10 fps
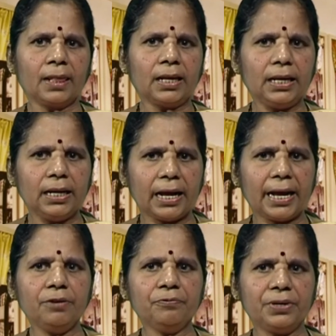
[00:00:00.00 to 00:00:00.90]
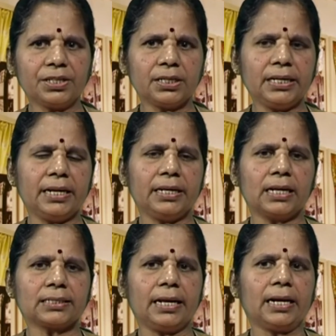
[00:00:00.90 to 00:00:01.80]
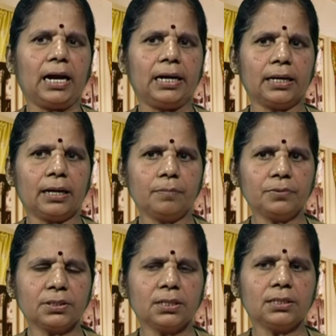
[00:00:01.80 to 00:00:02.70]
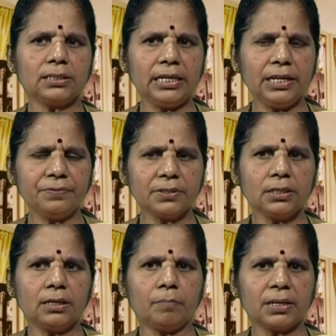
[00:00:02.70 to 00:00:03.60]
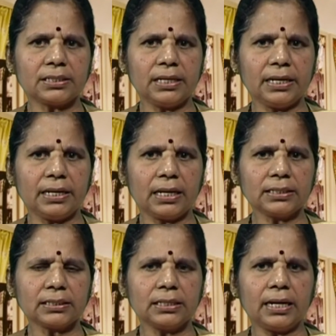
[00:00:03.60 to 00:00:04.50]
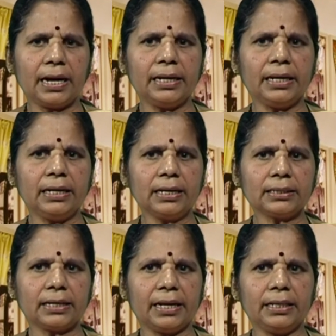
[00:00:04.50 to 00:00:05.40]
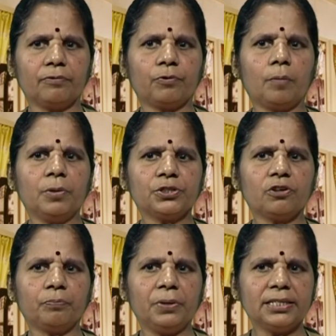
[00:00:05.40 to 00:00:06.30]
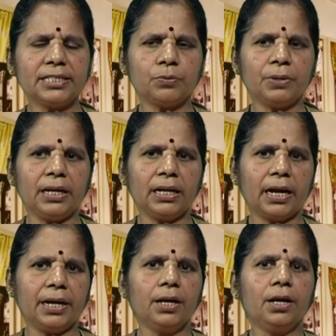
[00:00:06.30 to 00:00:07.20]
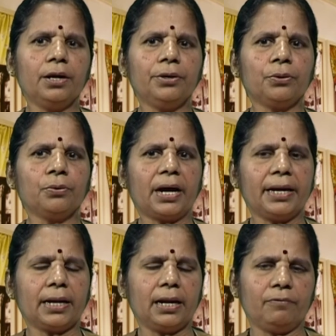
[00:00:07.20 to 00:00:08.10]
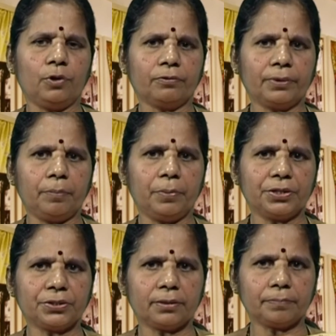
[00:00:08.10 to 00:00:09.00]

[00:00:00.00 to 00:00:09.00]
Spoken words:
In high friction areas like underarms, sleeves, bust areas and inner thigh, the formation of pills is very high due to higher level of abrasion.